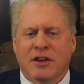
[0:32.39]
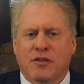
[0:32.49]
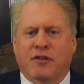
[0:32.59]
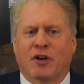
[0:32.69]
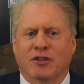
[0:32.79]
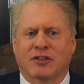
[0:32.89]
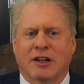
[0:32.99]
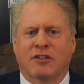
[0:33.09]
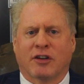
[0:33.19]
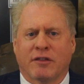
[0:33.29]
First,
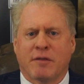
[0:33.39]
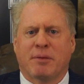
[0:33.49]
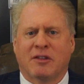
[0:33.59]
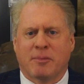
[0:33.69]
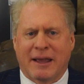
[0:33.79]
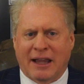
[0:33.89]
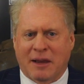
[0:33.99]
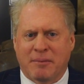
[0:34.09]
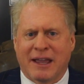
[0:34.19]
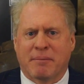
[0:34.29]
conservative businessmen
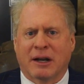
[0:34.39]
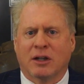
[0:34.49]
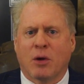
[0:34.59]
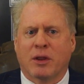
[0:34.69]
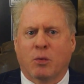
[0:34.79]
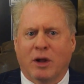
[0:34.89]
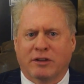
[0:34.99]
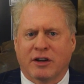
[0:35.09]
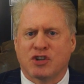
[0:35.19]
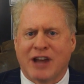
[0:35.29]
like me have been alone in the
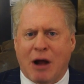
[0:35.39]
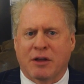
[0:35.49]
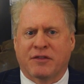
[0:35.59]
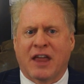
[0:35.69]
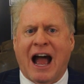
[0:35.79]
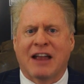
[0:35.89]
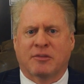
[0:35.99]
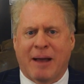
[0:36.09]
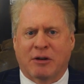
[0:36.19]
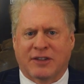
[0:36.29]
wilderness shouting from the
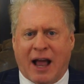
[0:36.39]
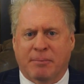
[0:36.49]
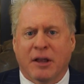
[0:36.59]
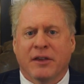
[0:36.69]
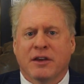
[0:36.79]
highest mountaintop